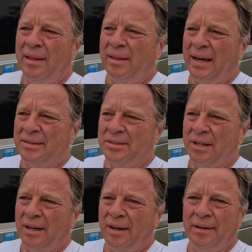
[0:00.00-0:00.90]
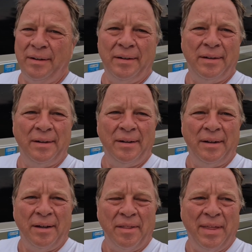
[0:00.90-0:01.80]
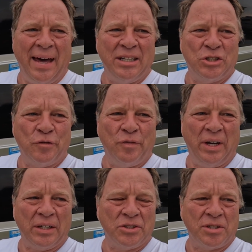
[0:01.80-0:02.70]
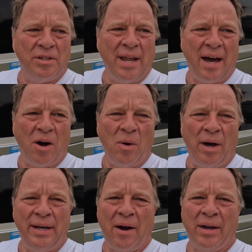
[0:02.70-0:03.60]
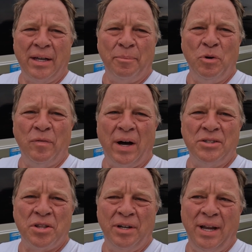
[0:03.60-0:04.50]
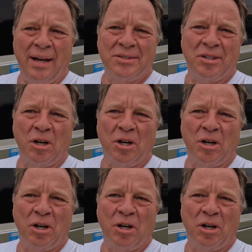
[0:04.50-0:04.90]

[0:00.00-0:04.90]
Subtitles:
that is fixed now. Now I get to move on to the next